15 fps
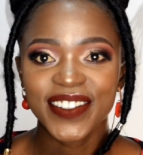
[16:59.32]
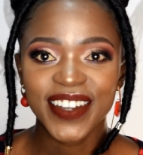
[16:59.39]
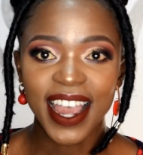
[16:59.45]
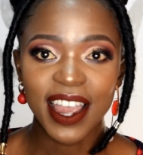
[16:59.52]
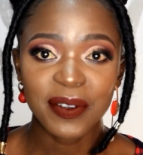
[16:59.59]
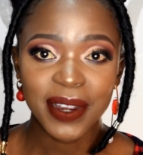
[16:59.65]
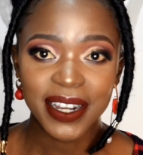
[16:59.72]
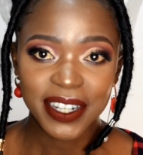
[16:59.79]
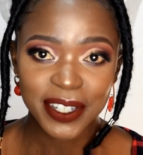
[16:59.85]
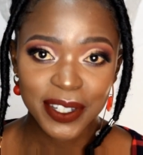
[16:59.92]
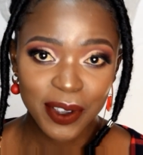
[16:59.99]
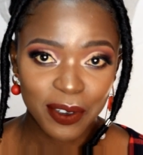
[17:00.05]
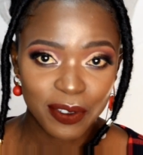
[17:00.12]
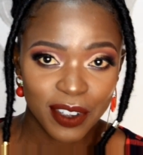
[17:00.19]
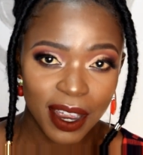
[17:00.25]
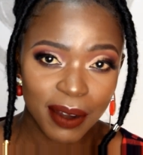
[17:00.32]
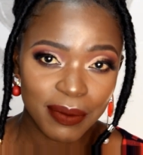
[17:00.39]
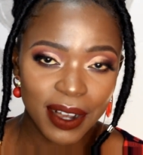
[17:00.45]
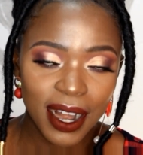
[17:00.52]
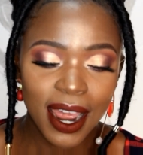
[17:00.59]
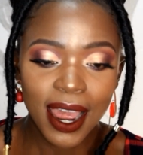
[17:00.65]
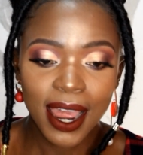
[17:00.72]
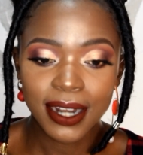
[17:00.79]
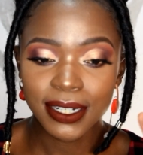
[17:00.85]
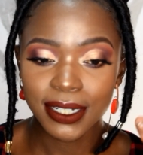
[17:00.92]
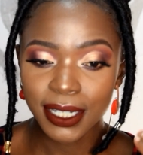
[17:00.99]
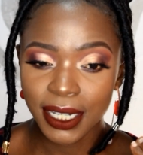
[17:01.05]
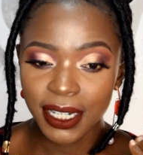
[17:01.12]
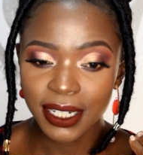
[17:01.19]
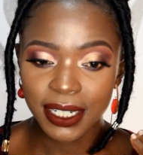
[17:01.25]
I went off camera,
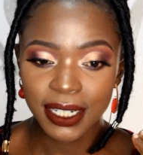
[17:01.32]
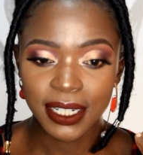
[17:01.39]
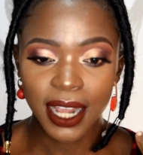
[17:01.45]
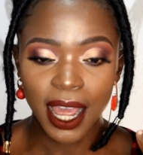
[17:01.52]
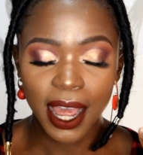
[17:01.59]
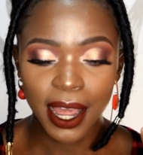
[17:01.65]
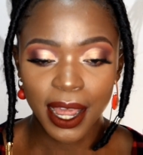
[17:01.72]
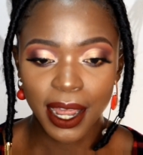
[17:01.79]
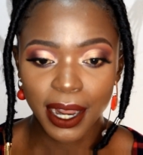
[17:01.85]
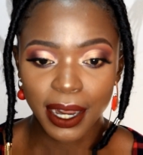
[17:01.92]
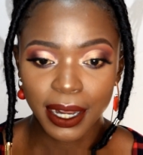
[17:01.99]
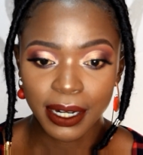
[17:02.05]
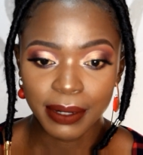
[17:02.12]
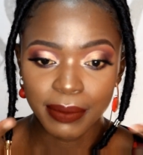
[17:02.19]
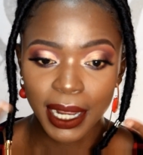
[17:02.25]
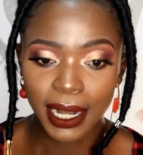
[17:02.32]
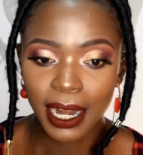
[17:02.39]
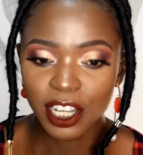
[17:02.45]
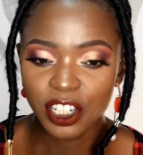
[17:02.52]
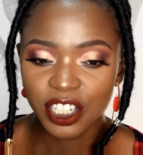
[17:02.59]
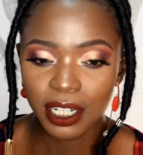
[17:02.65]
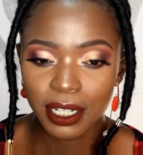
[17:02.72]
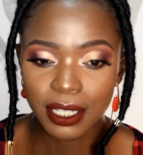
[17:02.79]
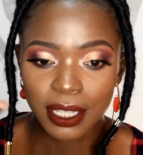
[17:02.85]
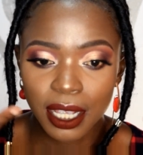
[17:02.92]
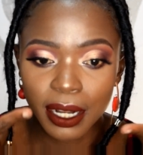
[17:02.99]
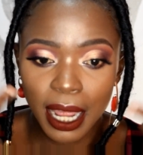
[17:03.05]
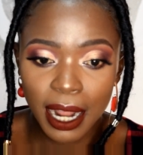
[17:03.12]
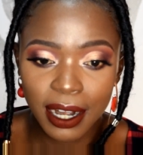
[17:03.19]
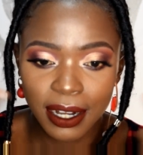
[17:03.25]
did my lashes and
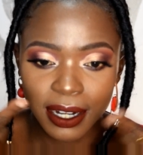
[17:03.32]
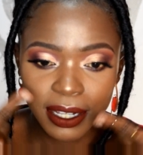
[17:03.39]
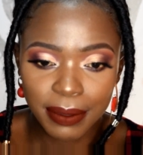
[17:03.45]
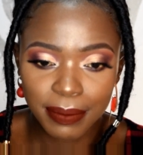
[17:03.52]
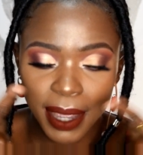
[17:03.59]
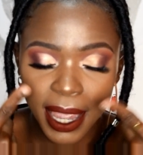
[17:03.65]
underneath my